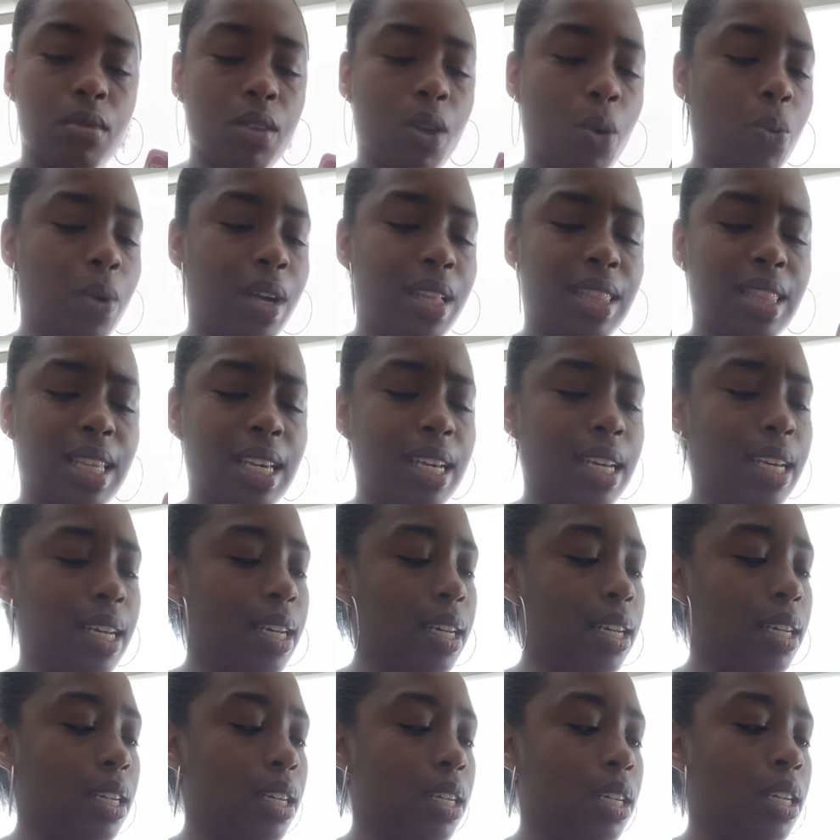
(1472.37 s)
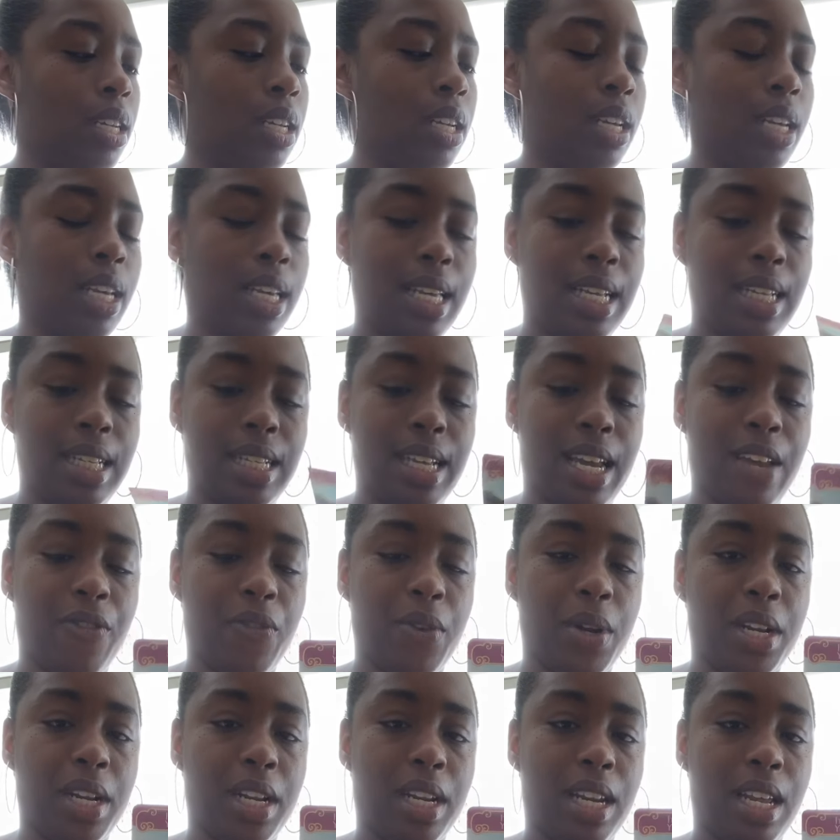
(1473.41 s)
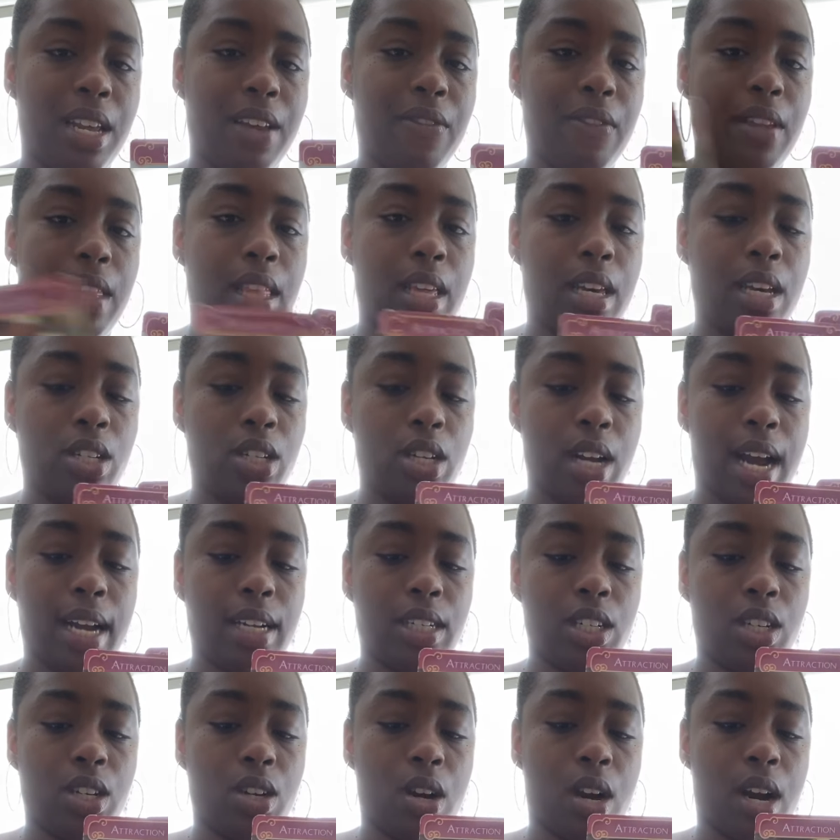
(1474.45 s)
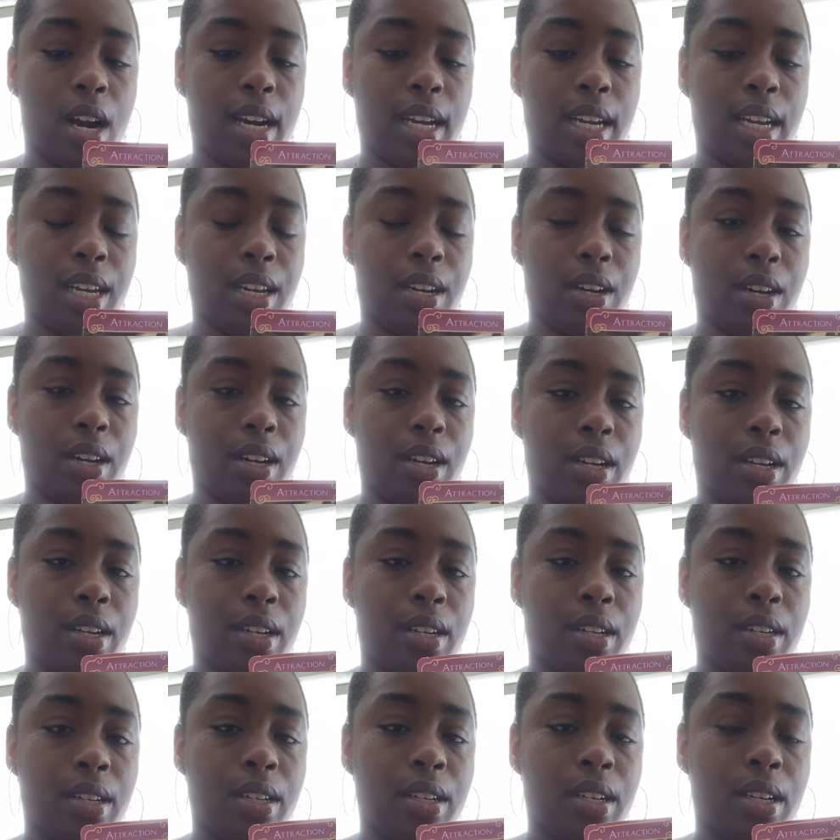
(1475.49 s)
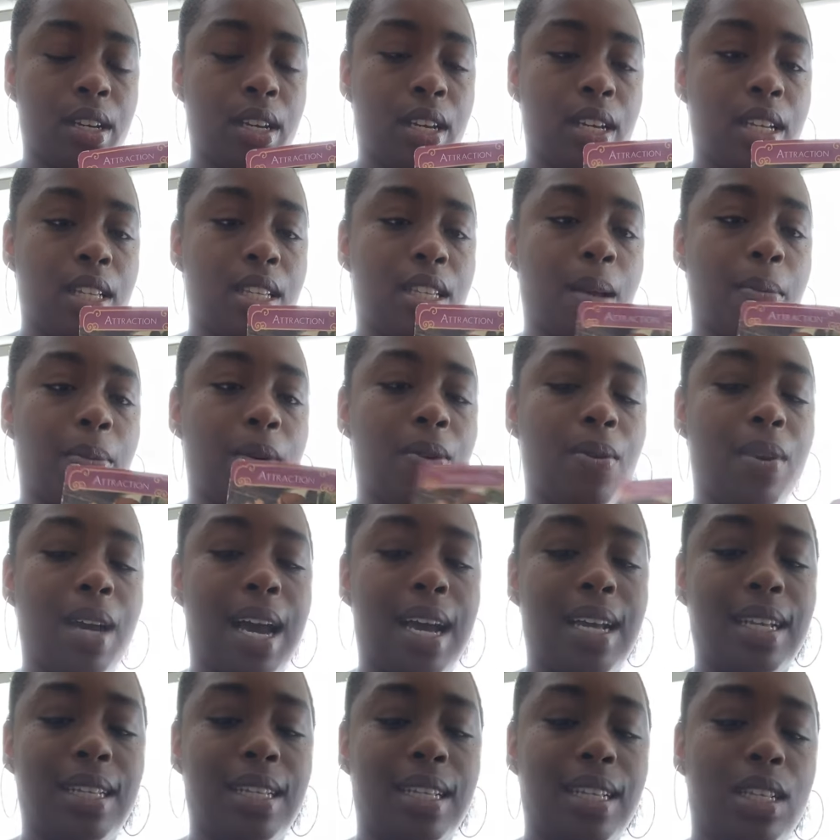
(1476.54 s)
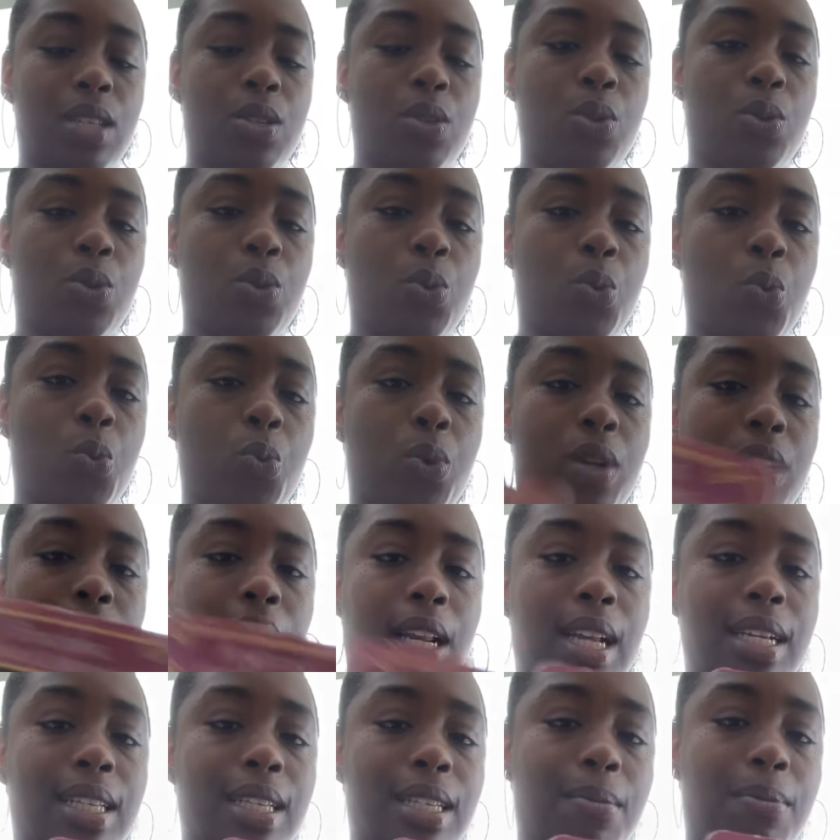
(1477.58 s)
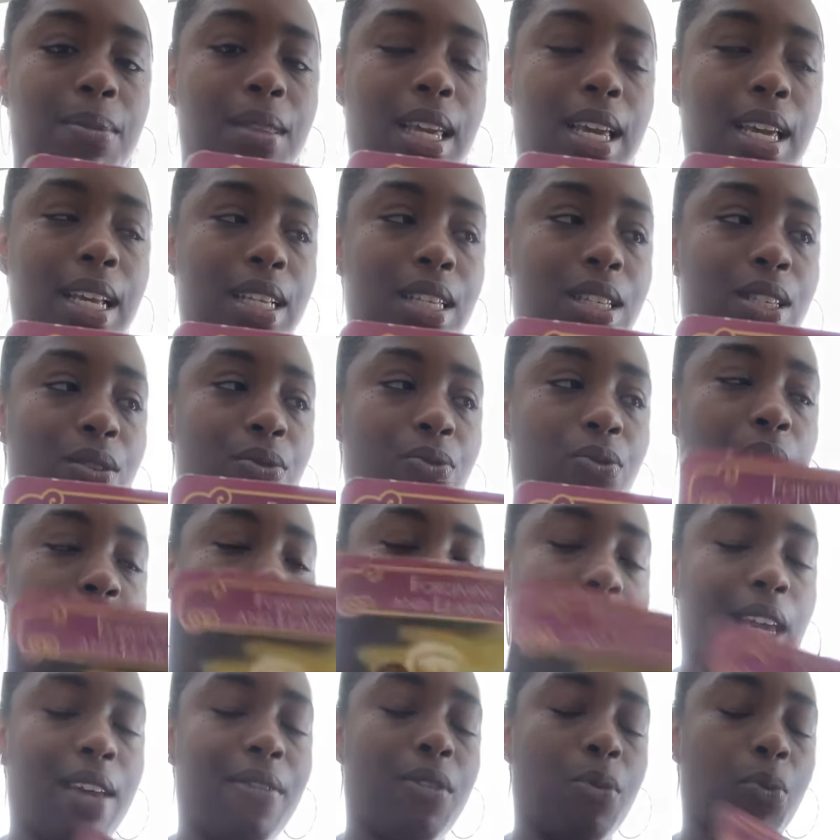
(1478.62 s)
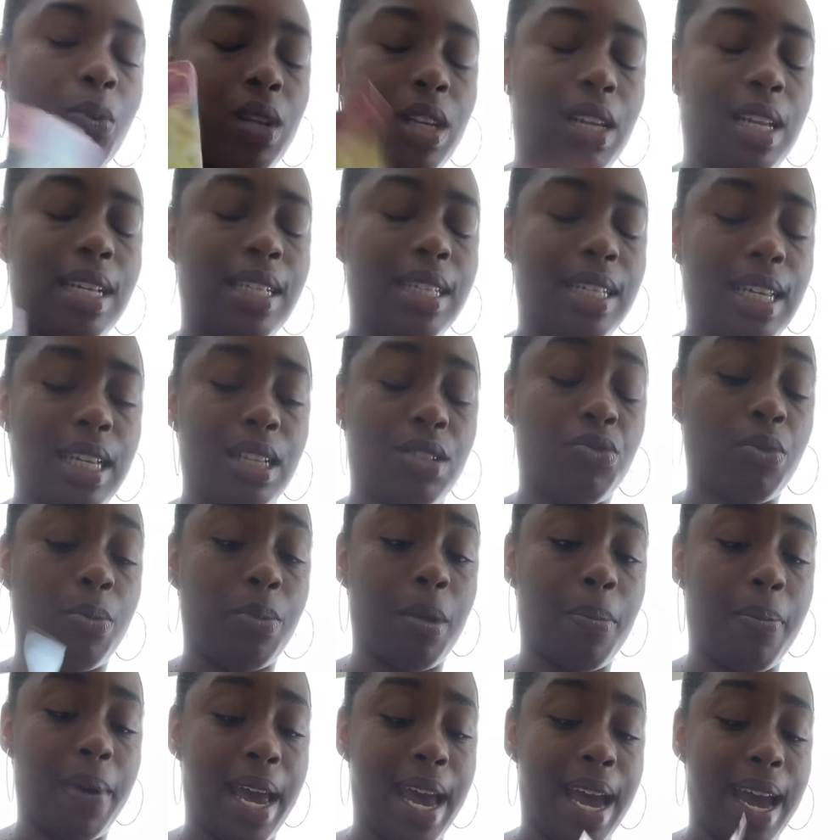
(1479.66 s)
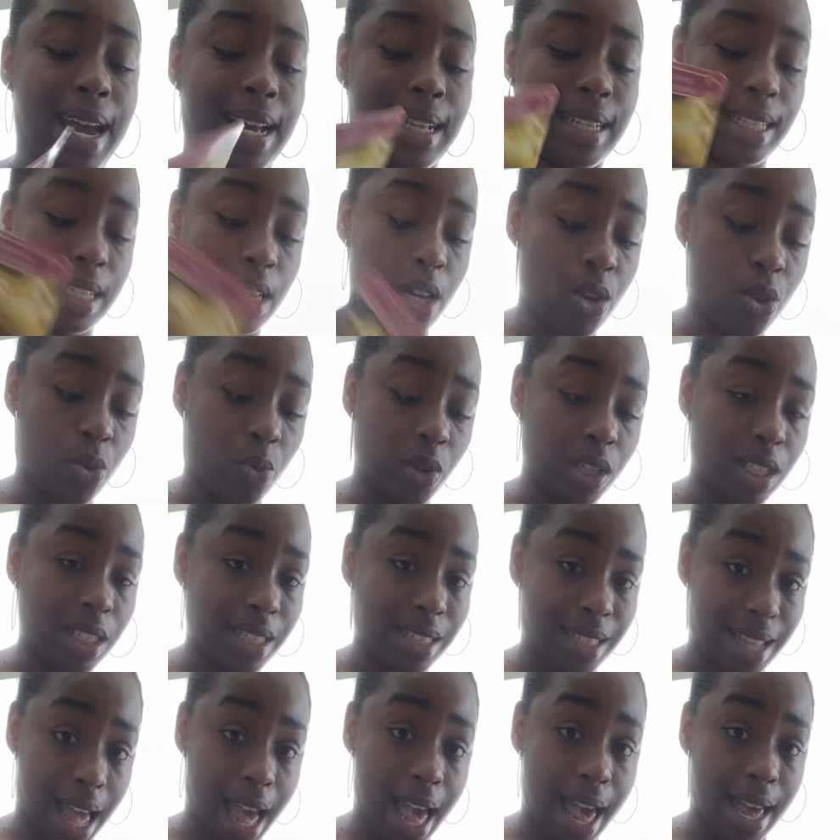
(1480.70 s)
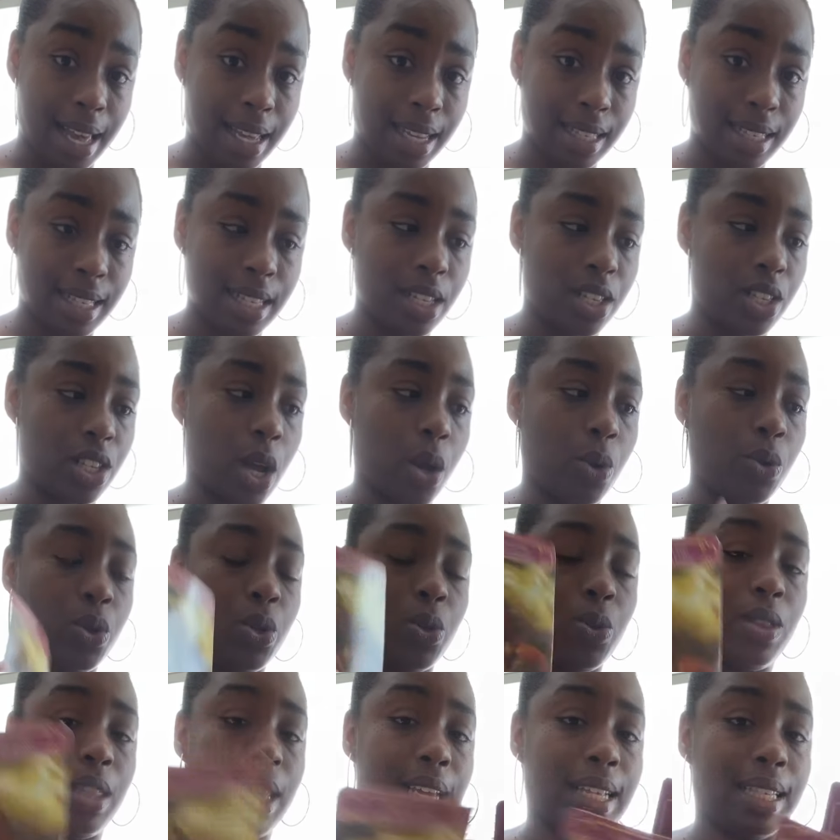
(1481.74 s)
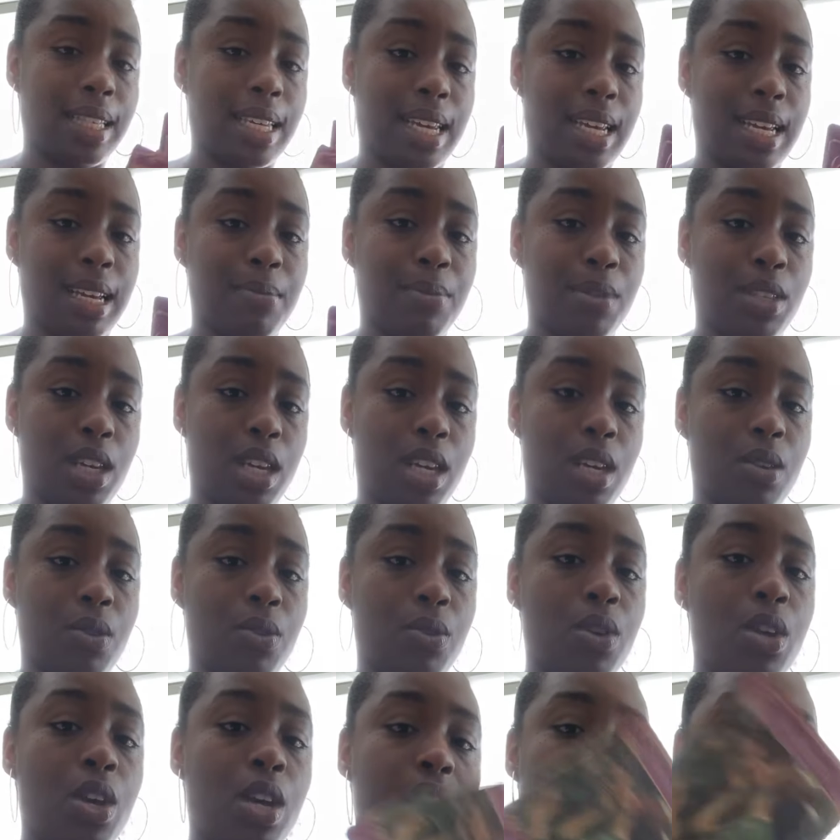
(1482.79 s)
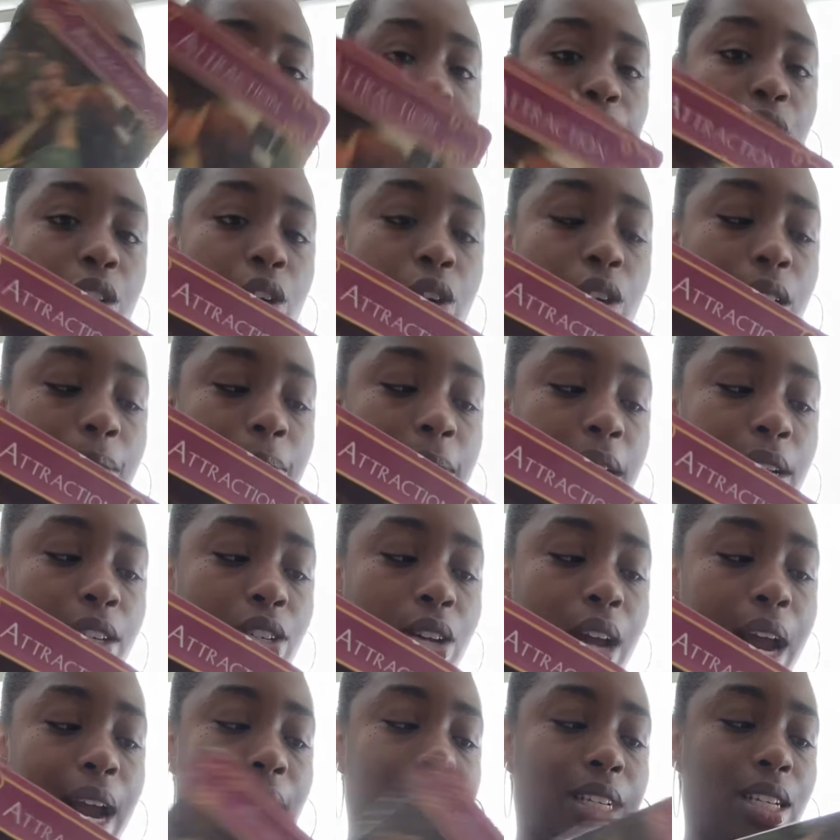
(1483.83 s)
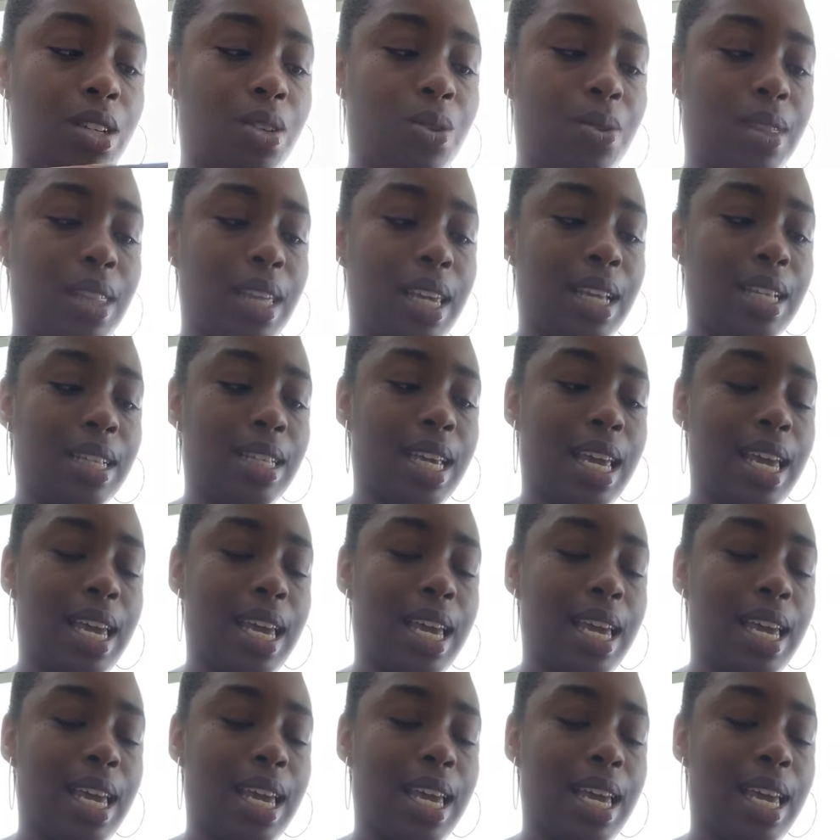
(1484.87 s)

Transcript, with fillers: with the it's safe for you to love and the attraction card here some of you guys need to release some things, forgive and release things from the past, which is the ex, so new things can come to you because you're going to be attracting new things.